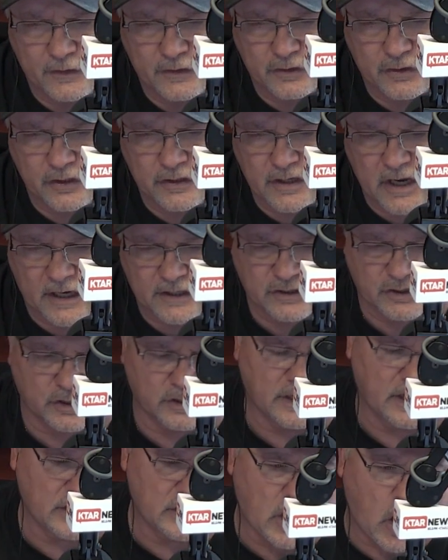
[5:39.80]

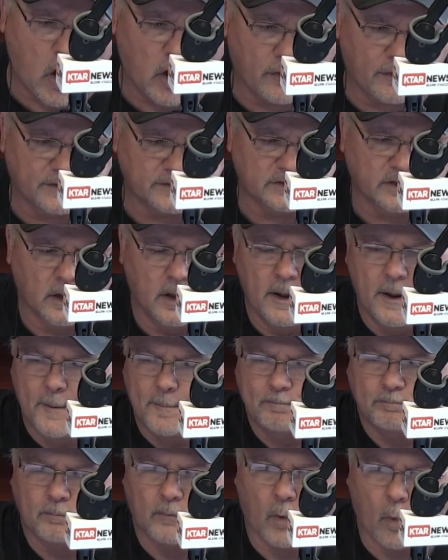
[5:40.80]
deduction and all this?
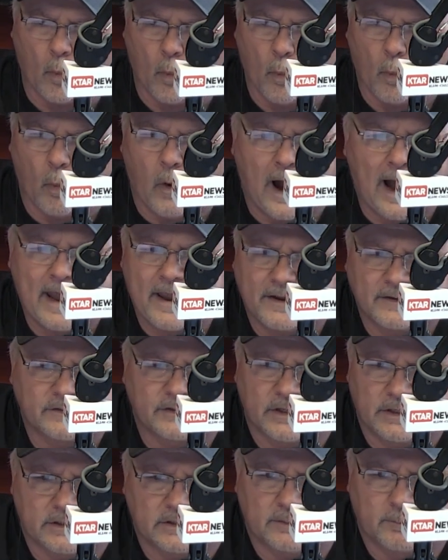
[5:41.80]
Why isn't
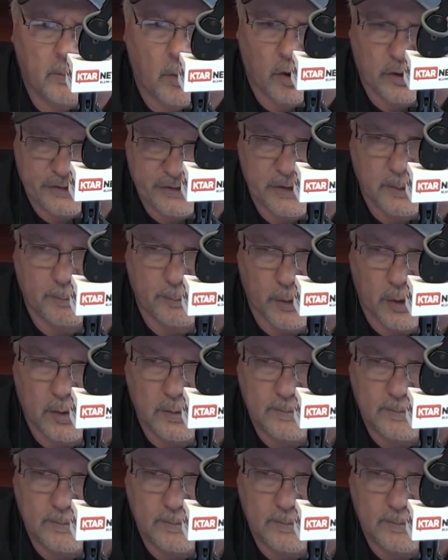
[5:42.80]
it more simple?